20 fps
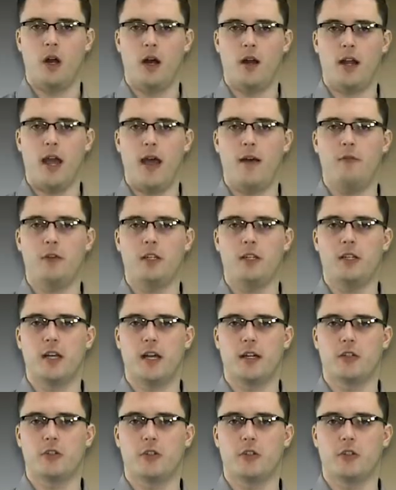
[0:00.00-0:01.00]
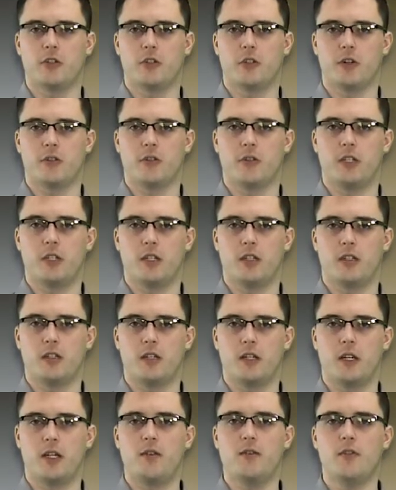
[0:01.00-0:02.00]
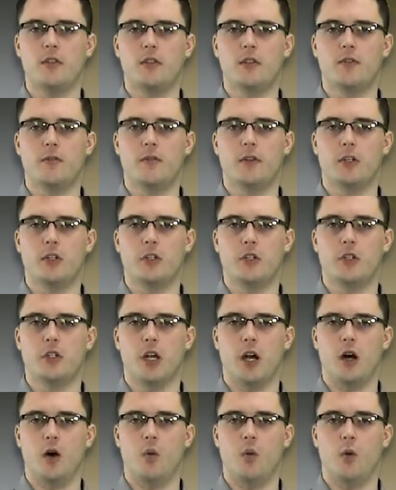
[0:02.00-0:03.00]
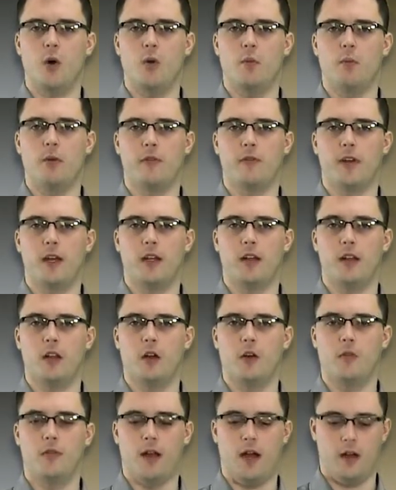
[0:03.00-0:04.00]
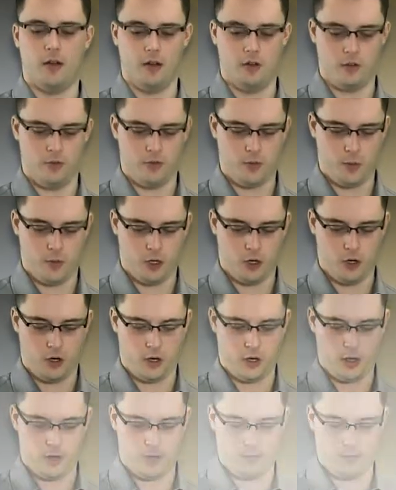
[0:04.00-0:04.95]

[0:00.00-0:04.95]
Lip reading: But on heavily textured surfaces, even sufficient gel won't prevent low values from